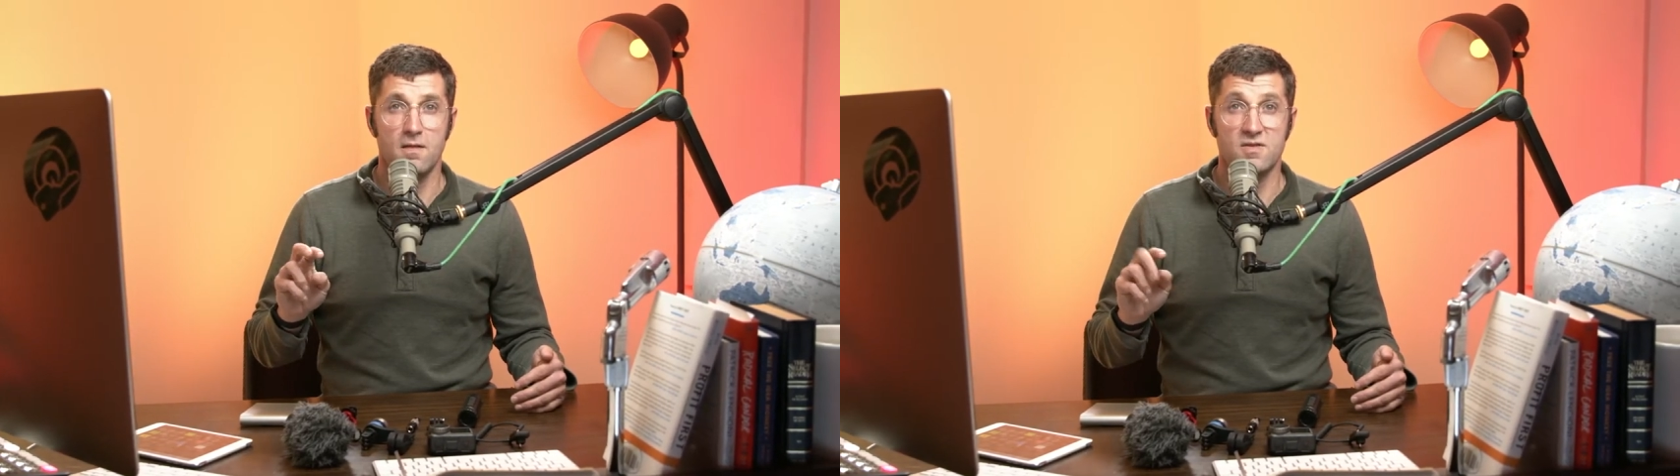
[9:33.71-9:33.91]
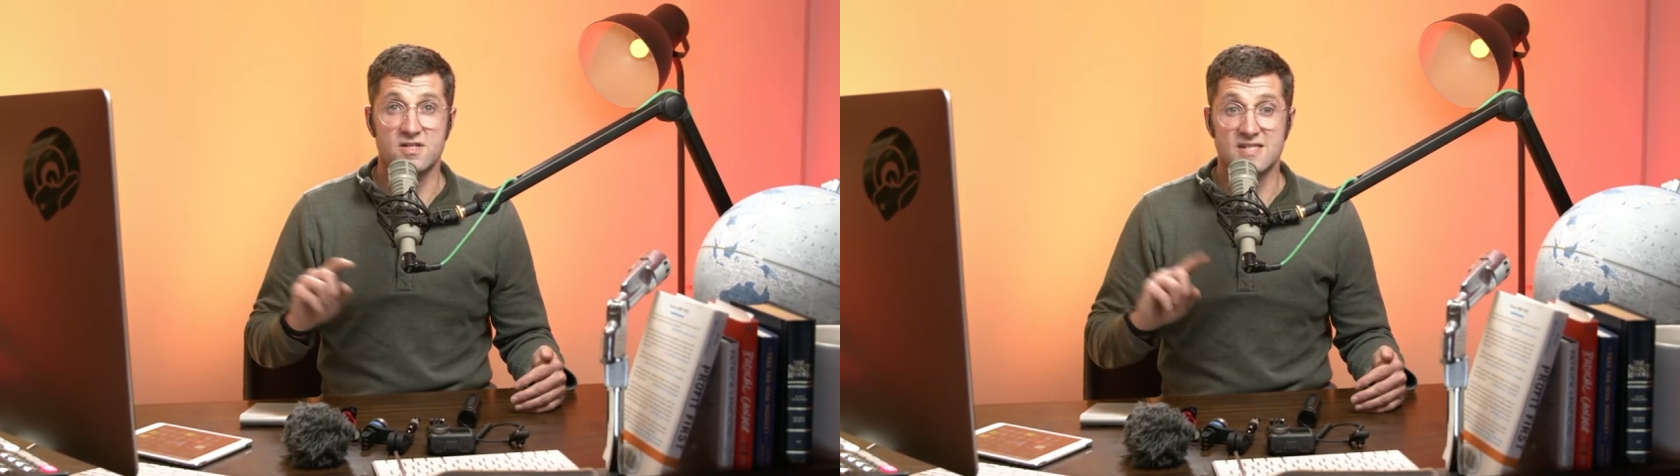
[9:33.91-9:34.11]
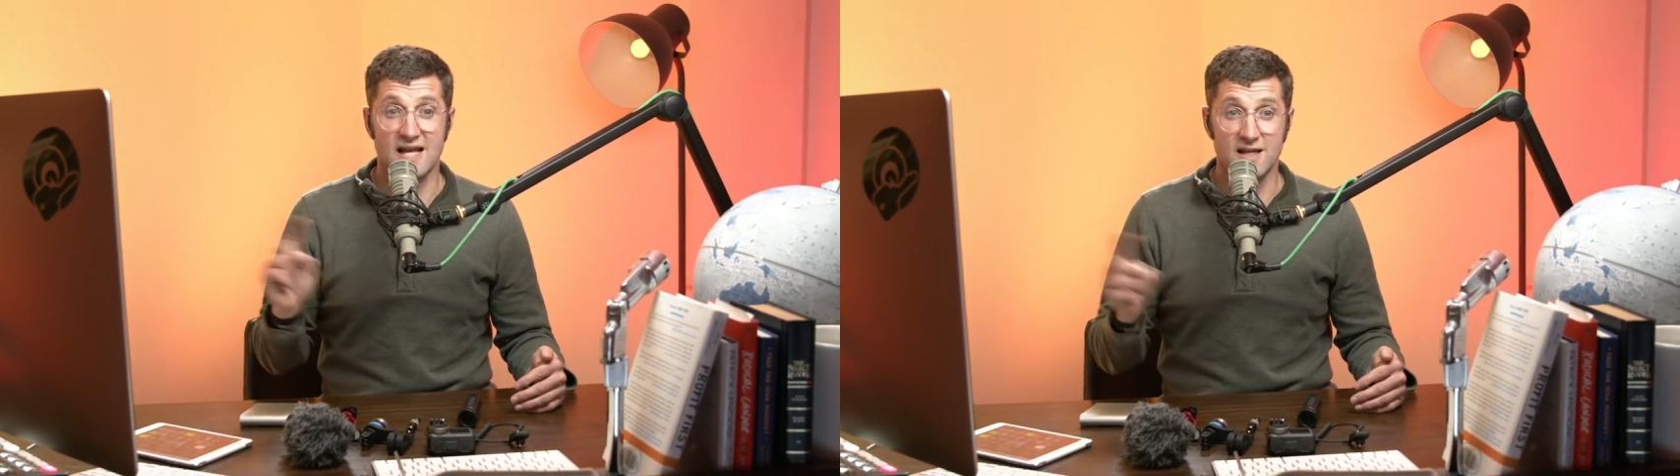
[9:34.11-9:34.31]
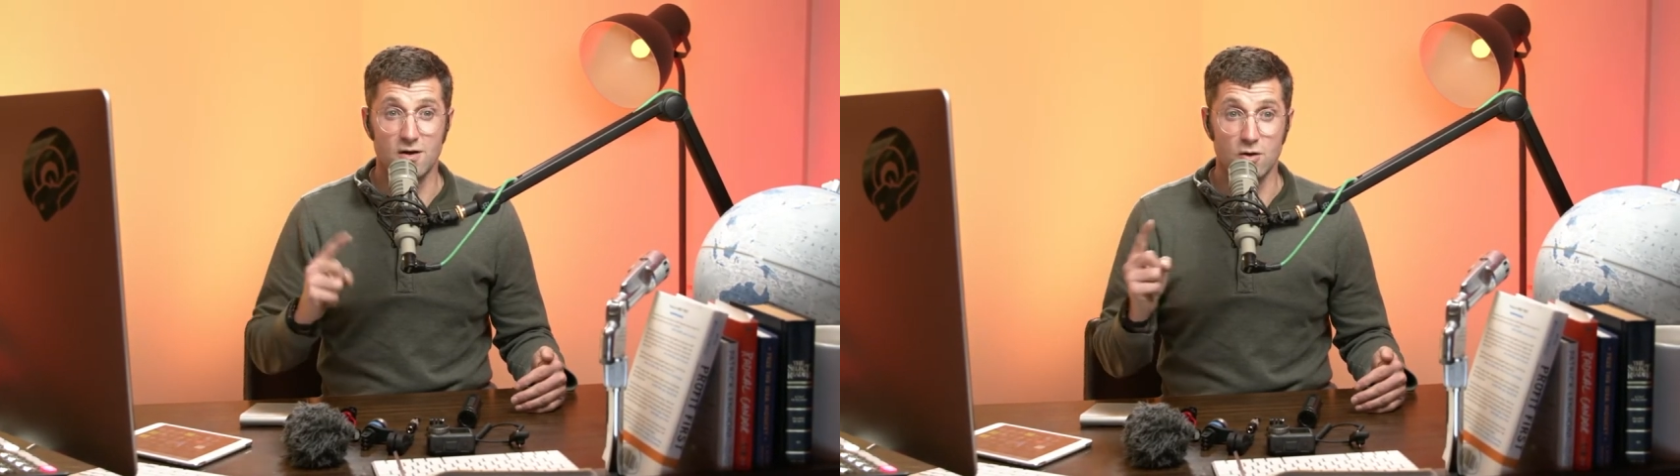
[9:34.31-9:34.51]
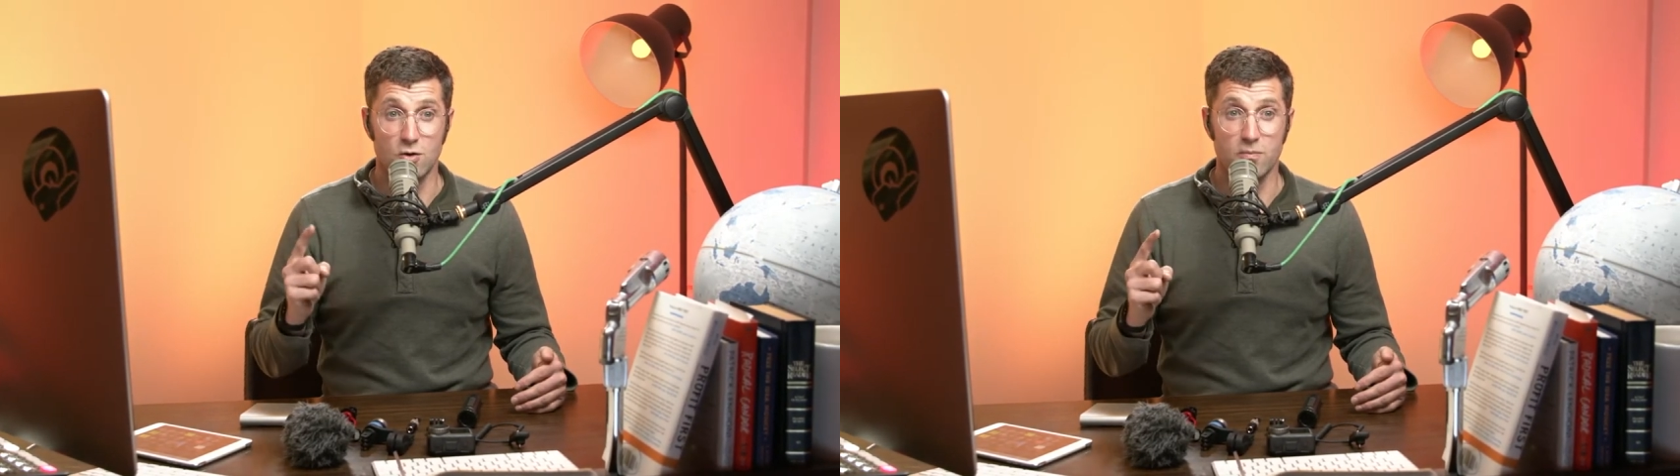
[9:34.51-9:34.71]
the second
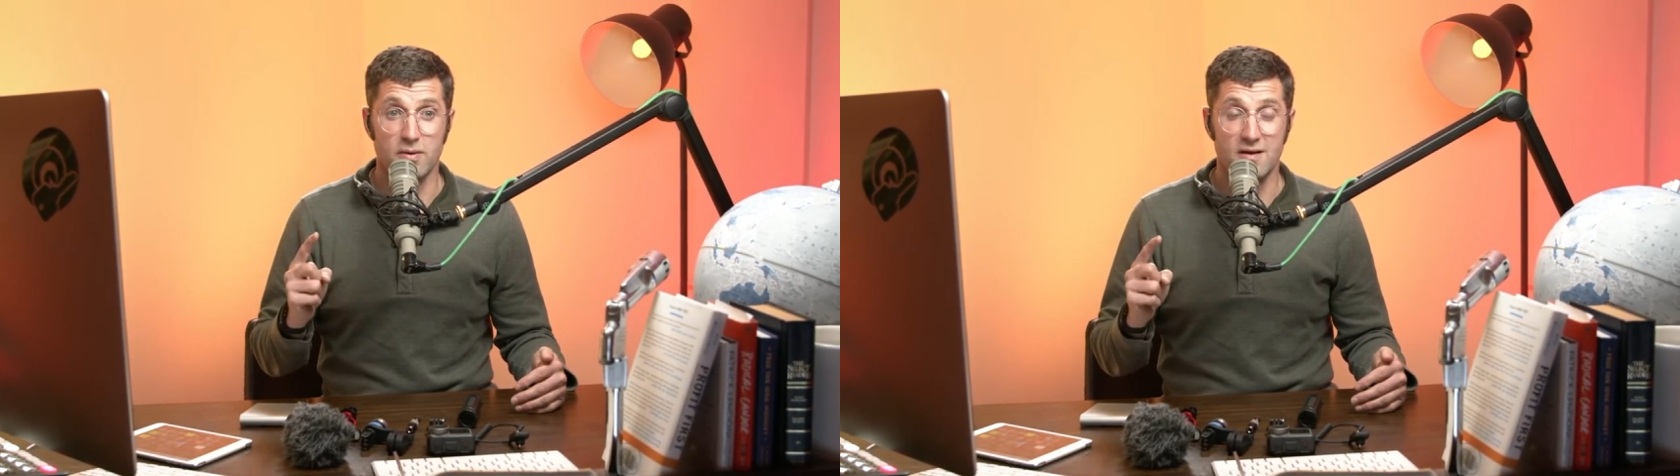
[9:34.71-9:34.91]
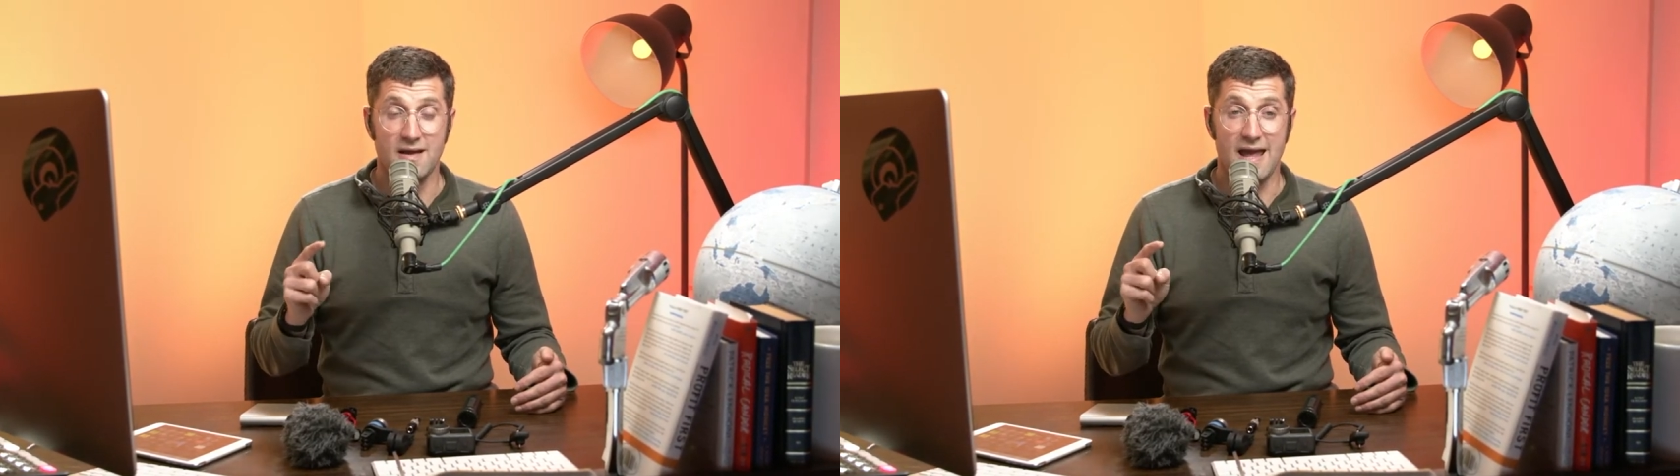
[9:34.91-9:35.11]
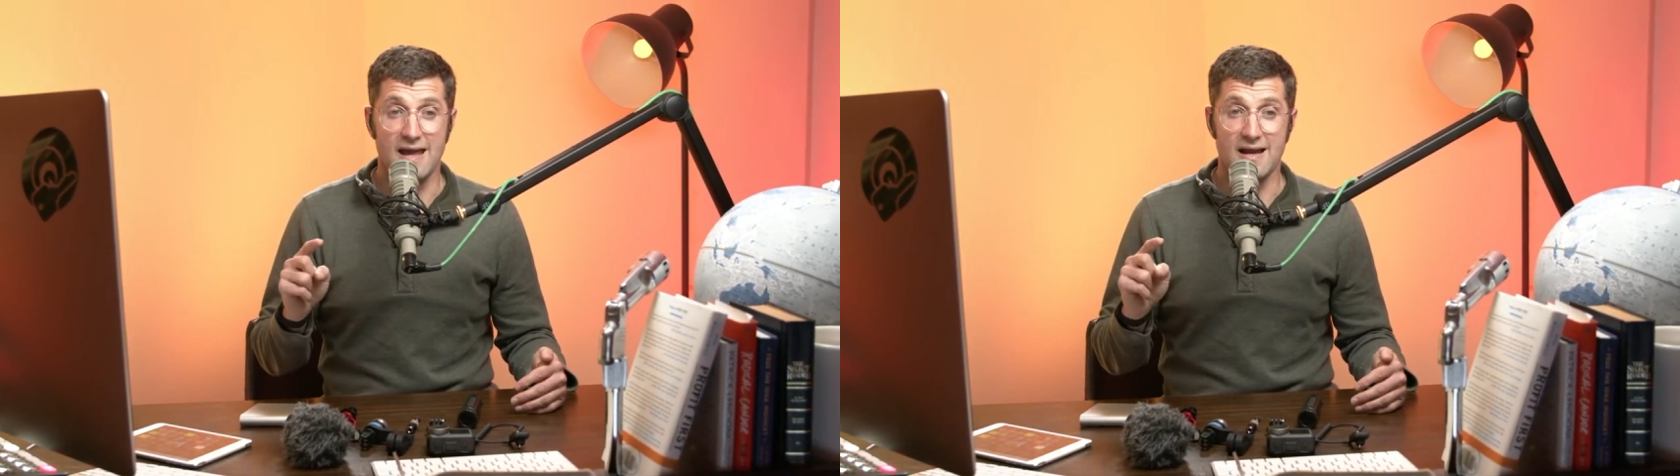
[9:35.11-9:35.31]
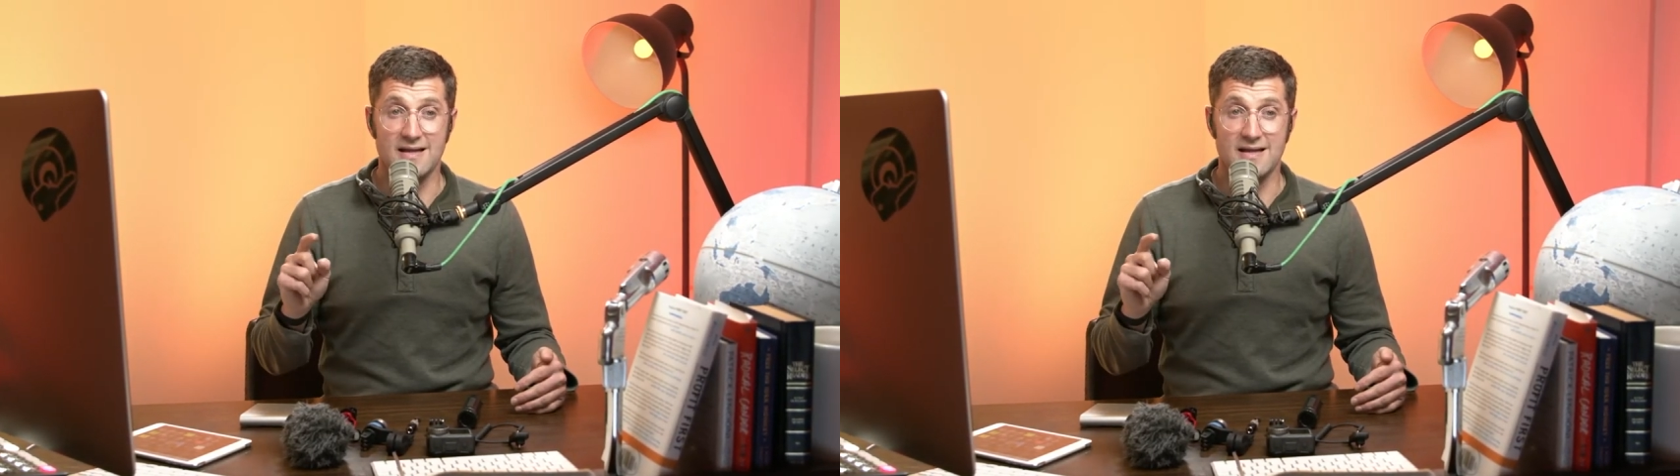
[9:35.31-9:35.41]
loop, and